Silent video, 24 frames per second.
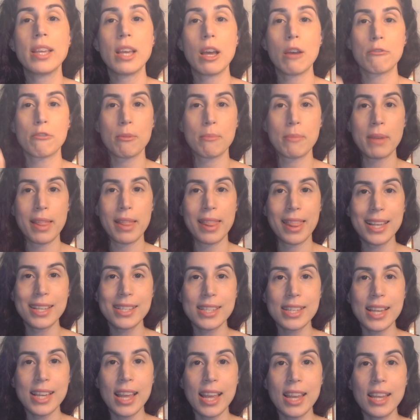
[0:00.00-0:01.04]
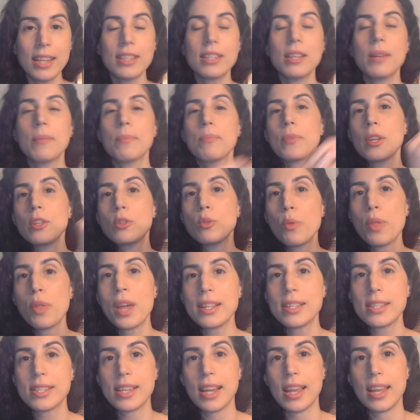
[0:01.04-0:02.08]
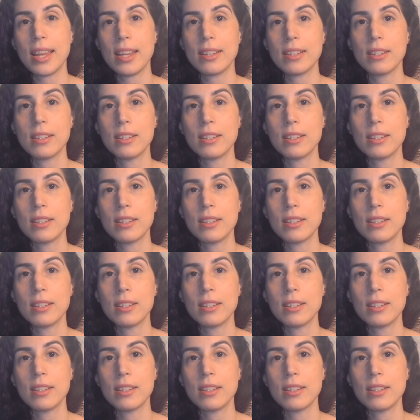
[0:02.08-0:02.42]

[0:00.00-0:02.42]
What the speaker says: from this state to that state.